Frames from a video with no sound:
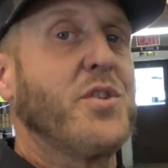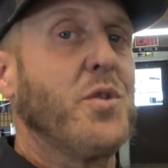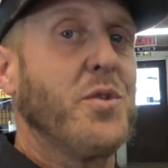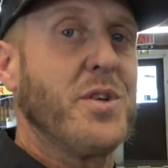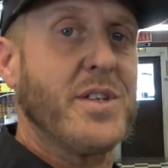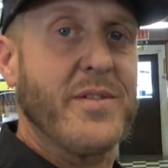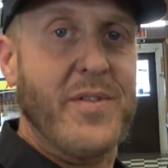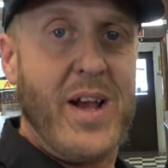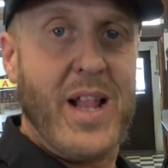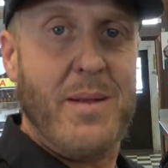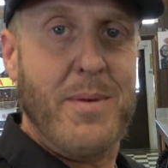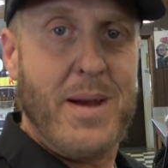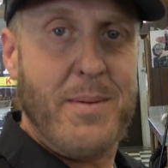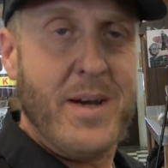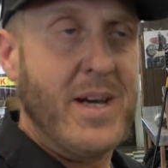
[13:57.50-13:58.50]
Shores of
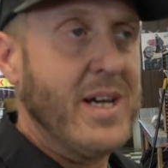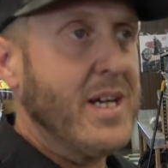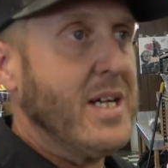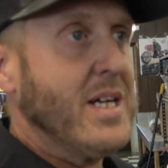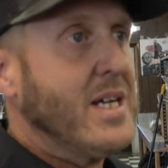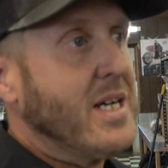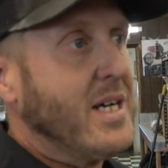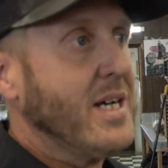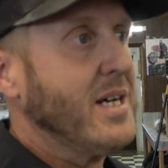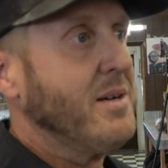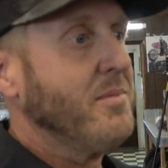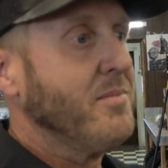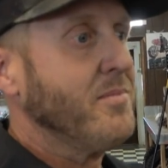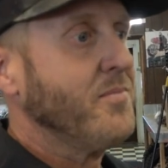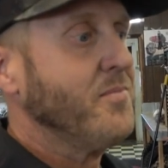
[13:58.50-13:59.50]
Alabama
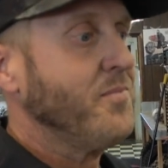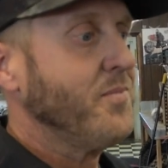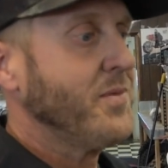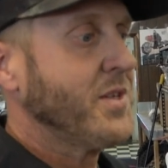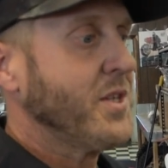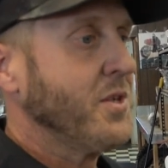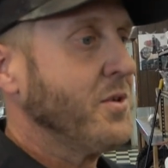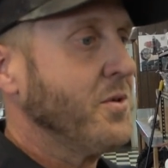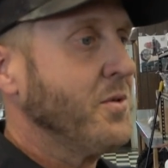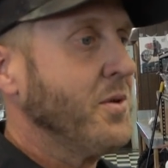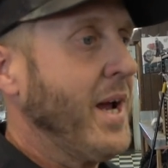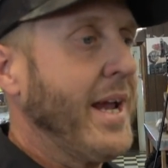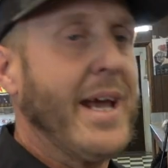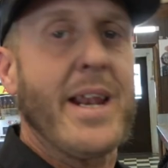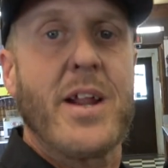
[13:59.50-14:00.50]

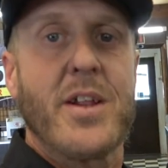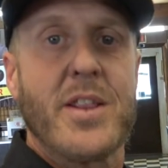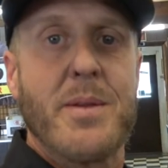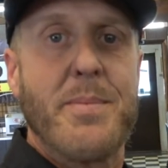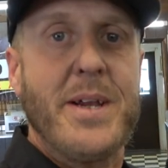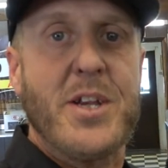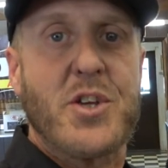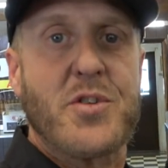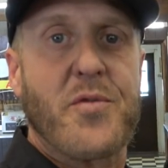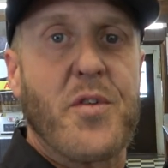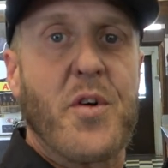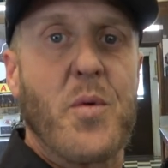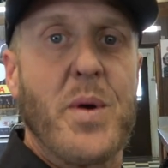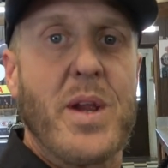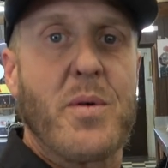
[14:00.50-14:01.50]
to hang out on the beach
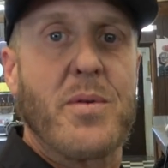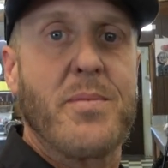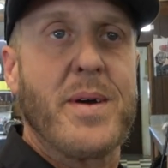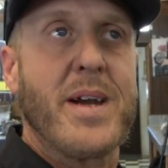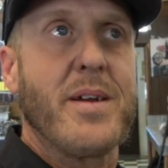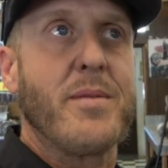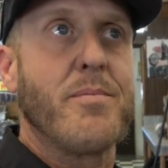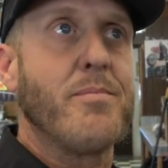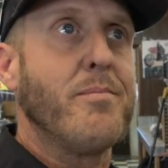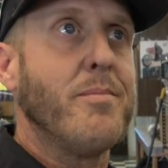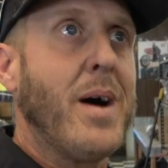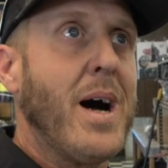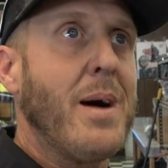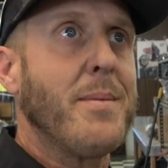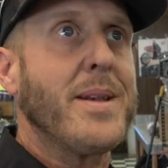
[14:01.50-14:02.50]
for a week with my
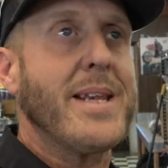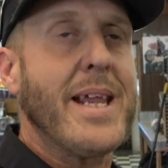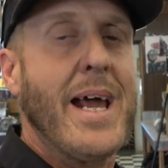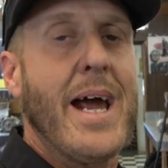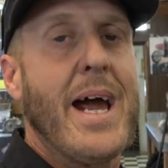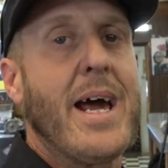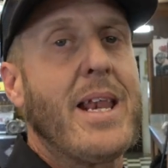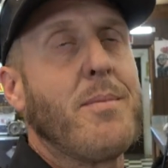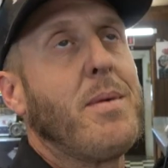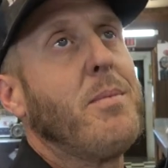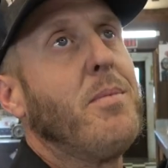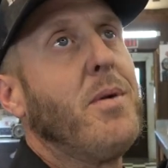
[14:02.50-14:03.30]
mom and dad and my